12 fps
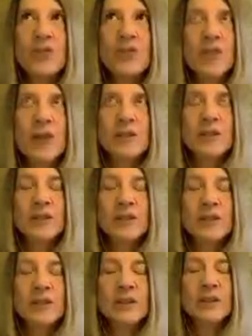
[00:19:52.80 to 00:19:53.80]
just
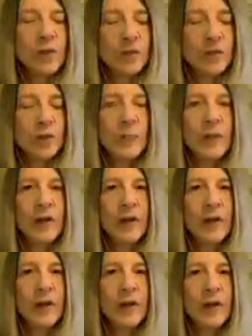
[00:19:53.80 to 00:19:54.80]
got the shop back
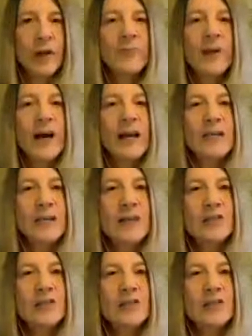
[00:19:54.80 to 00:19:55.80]
open, and
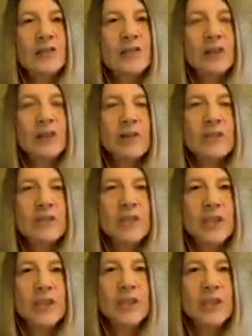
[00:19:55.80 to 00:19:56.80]
then tried to do
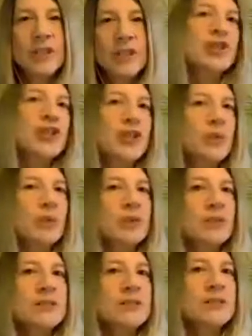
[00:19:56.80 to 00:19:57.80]
the changes I wanted to do
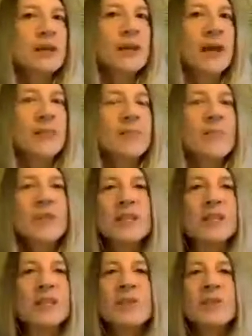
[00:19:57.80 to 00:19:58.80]
alongside that, which I
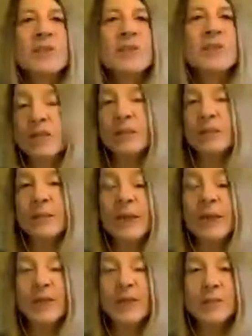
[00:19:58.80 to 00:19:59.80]
think would have been totally
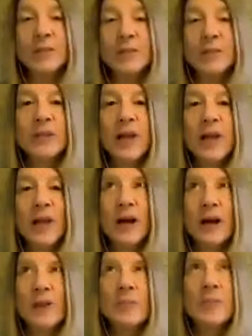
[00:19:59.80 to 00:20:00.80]
manageable.
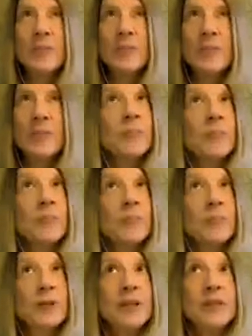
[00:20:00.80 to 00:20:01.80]

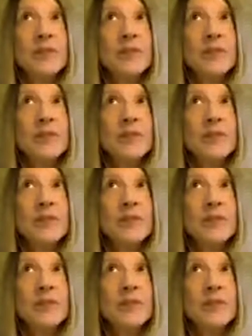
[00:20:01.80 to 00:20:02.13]
But